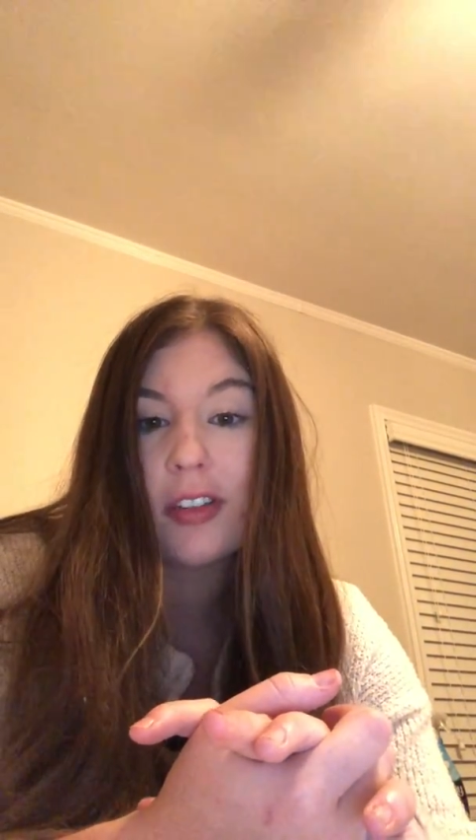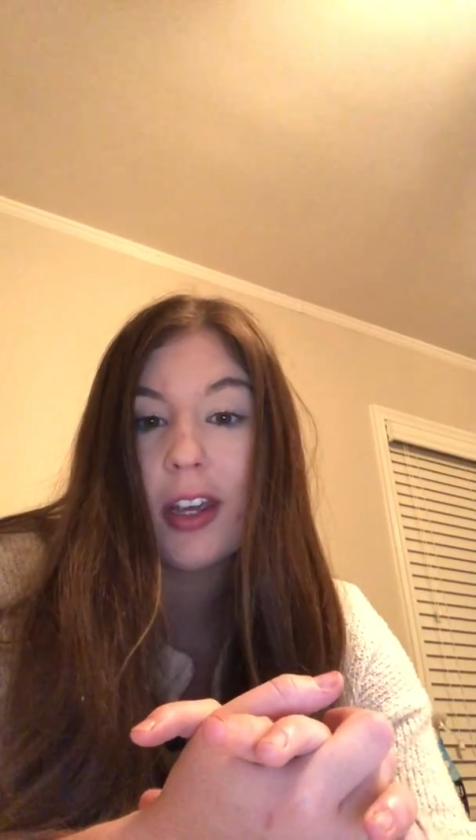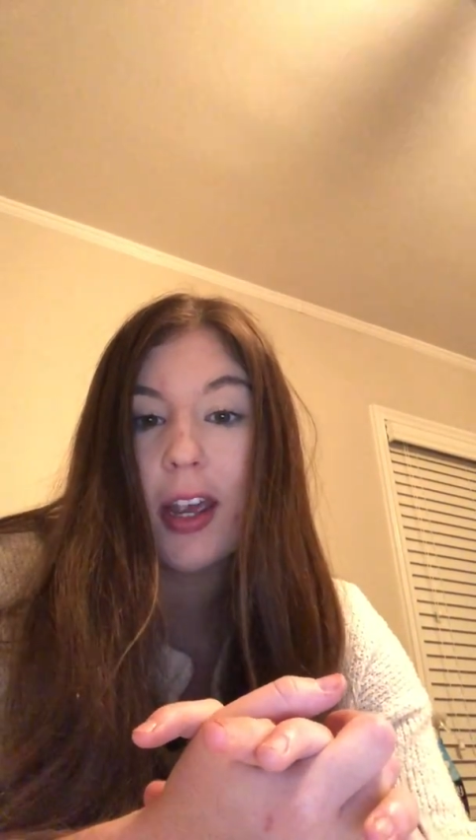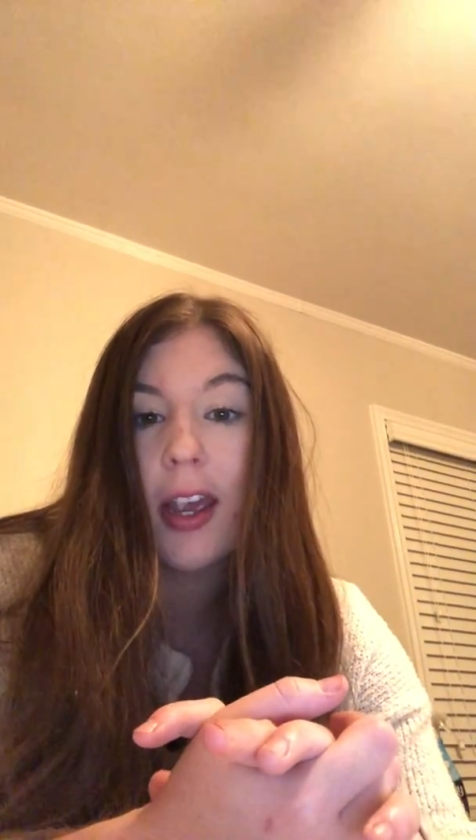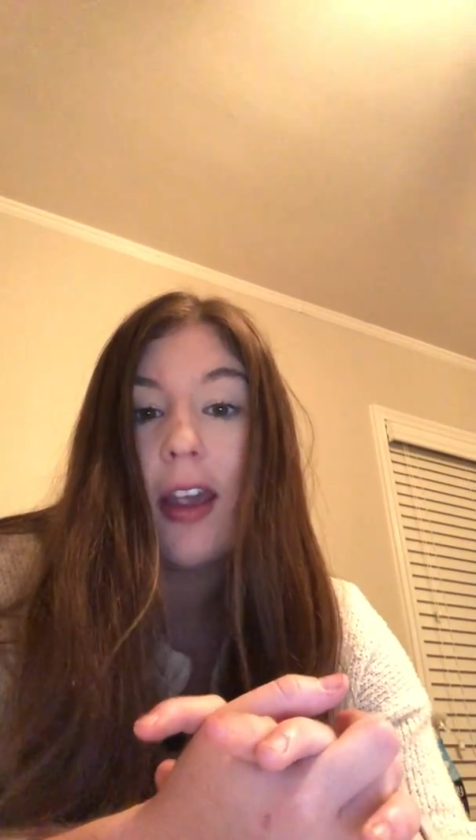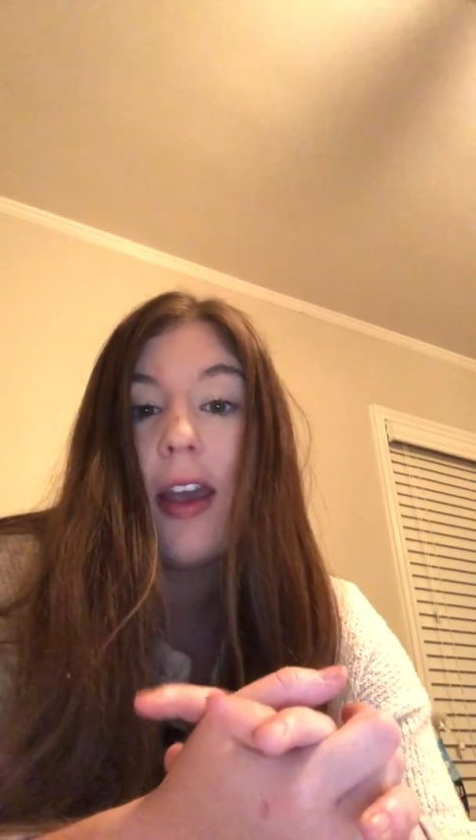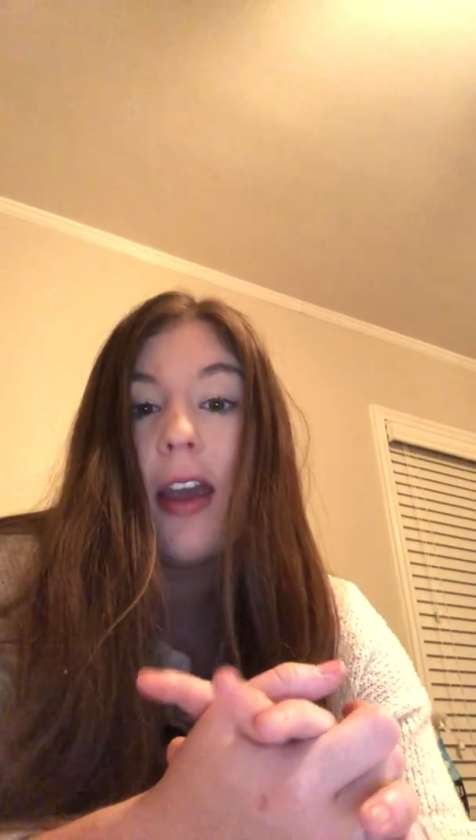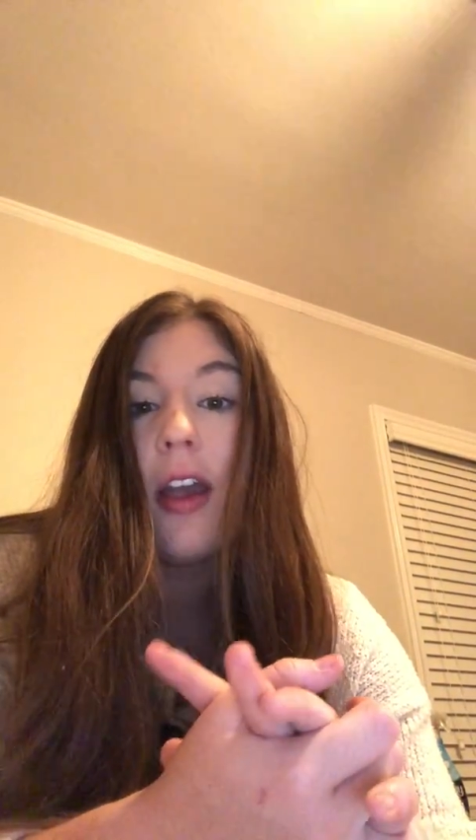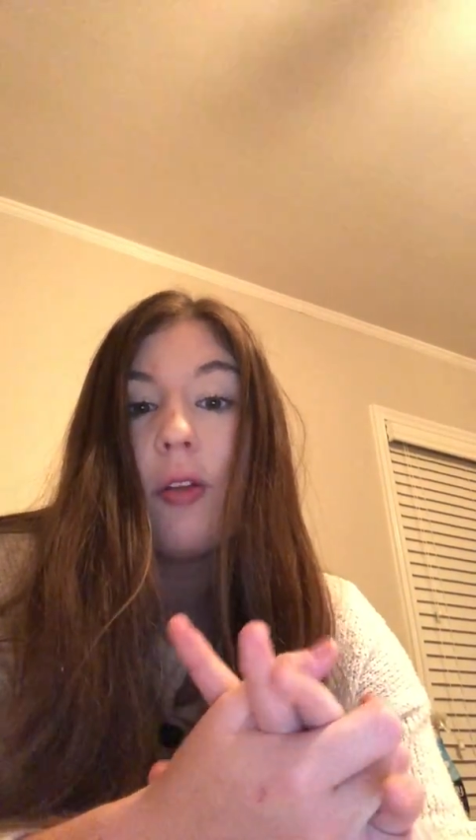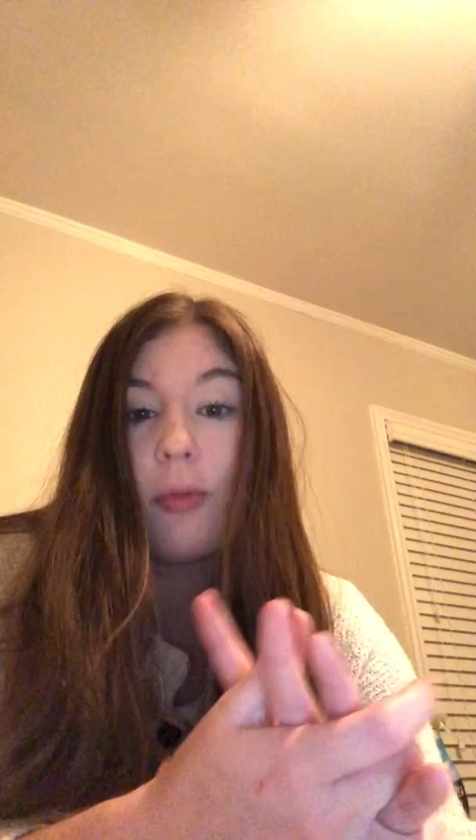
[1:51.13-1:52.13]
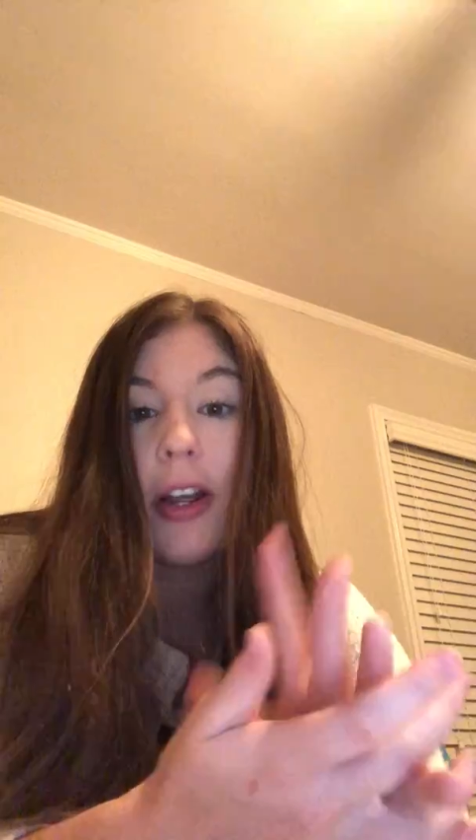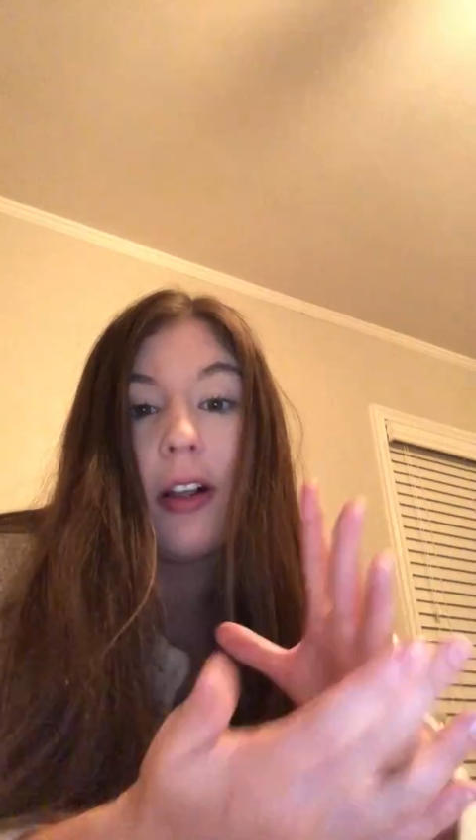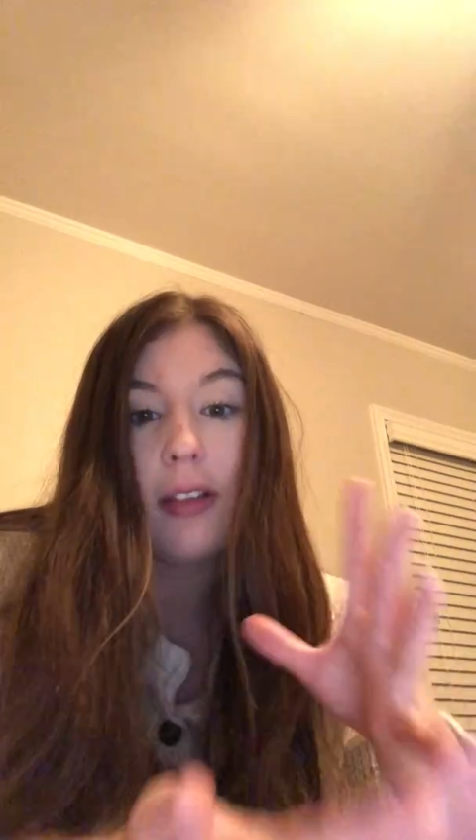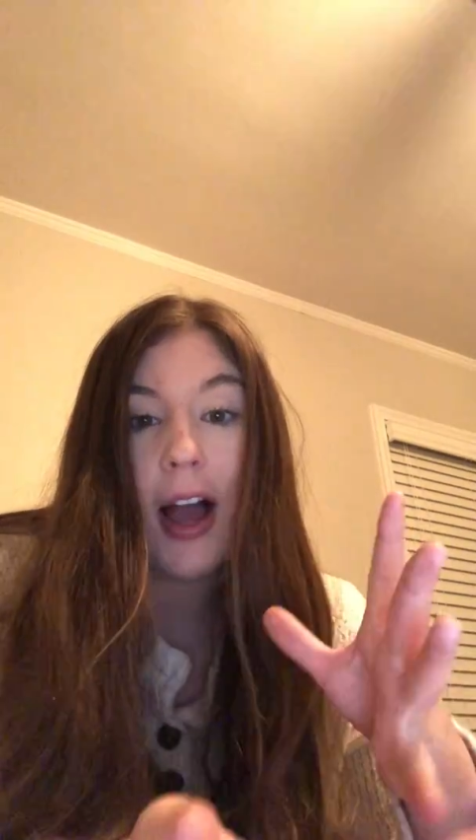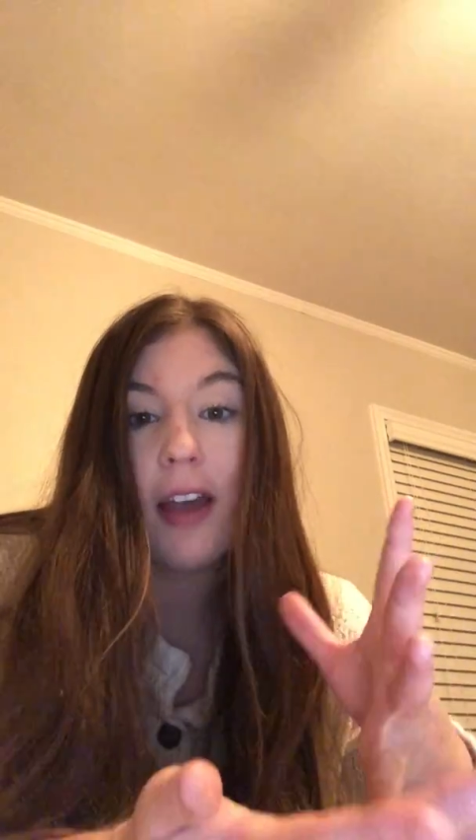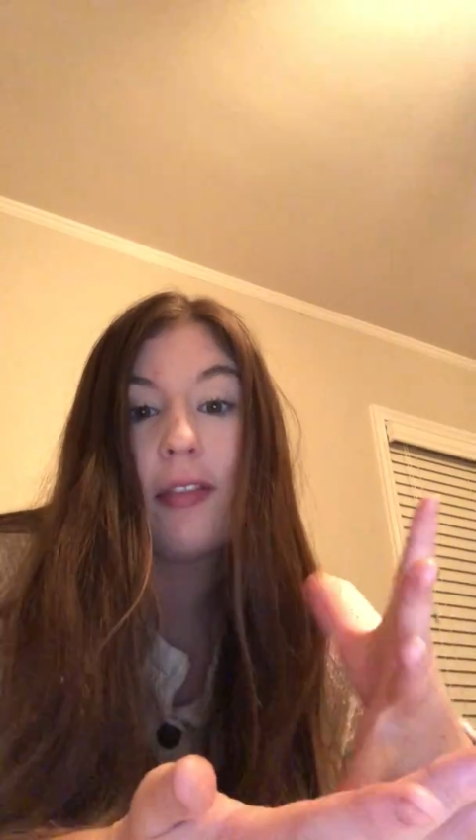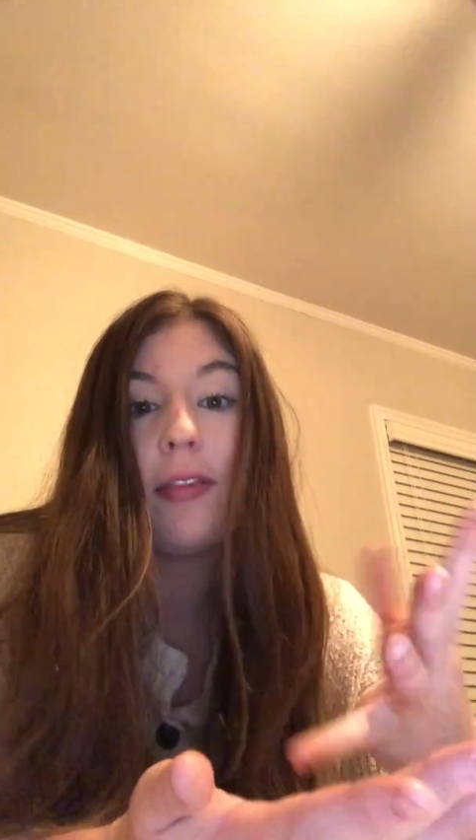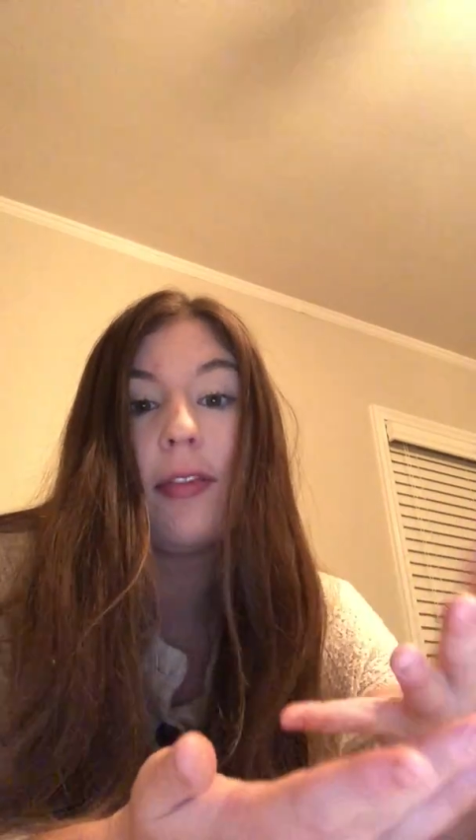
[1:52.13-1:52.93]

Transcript: see real life